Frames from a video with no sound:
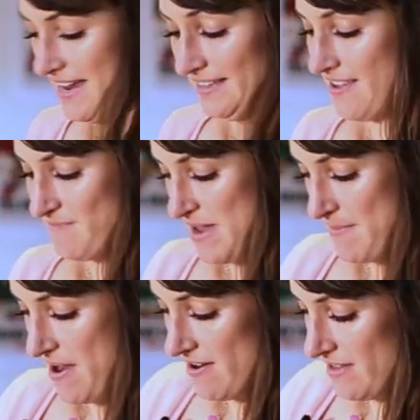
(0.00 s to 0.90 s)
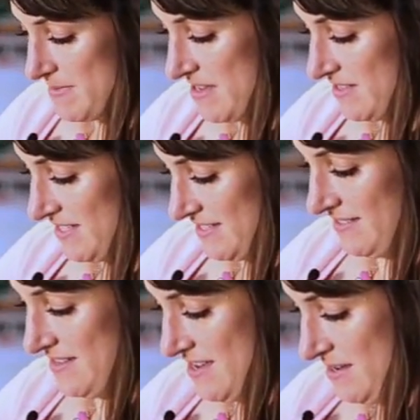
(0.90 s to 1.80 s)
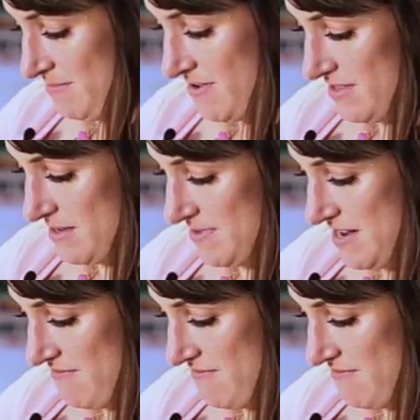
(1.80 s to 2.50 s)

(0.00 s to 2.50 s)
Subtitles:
love my Meyer lemons. Put them in